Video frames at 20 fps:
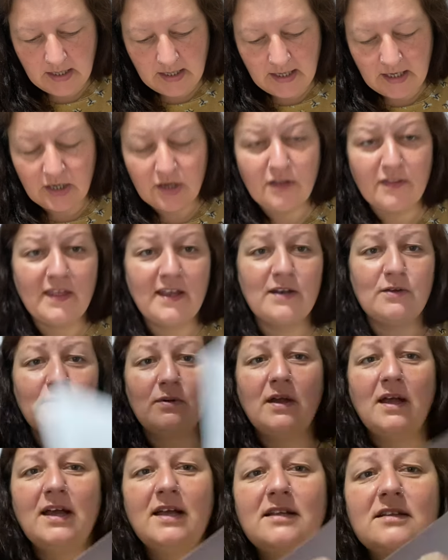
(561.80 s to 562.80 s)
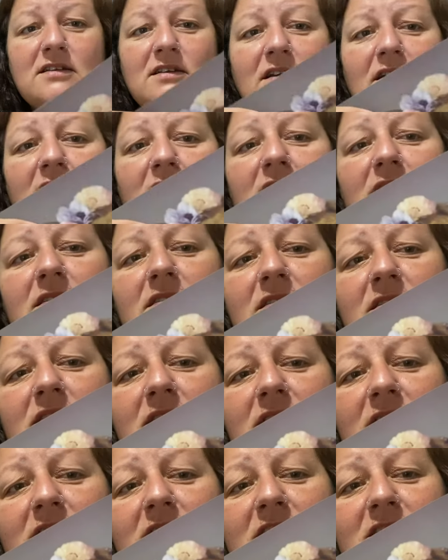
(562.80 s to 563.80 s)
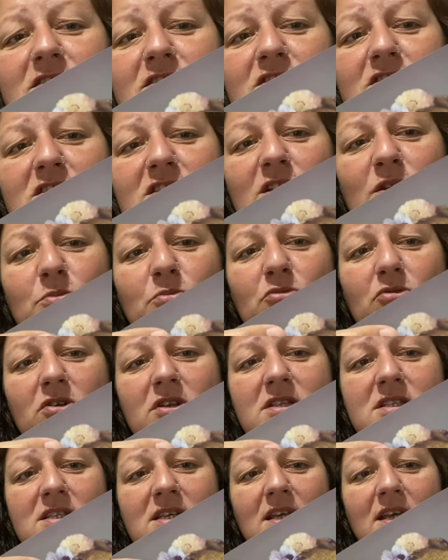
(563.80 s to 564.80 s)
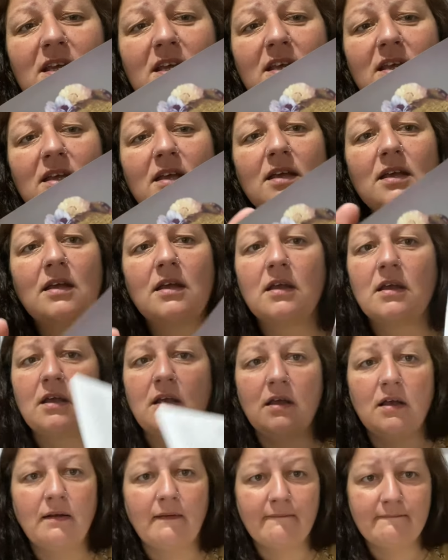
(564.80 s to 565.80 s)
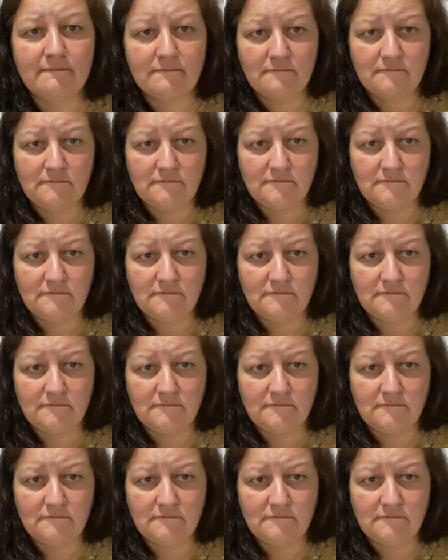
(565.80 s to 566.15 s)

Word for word: And look at that little head garland. It's just so pretty.